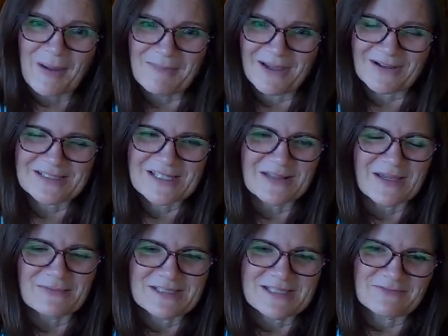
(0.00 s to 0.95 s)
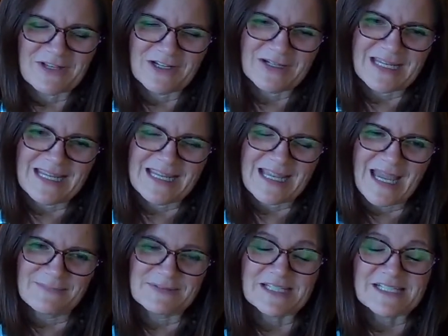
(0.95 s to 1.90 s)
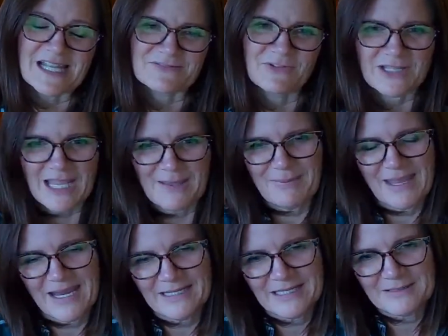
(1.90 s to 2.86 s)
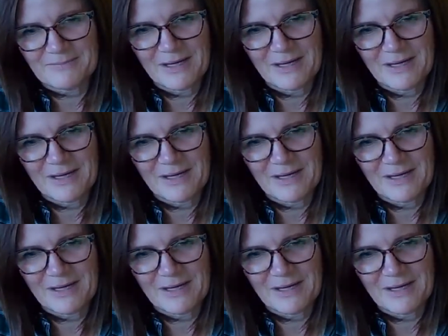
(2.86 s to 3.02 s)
Got Milk. So that was a very successful campaign in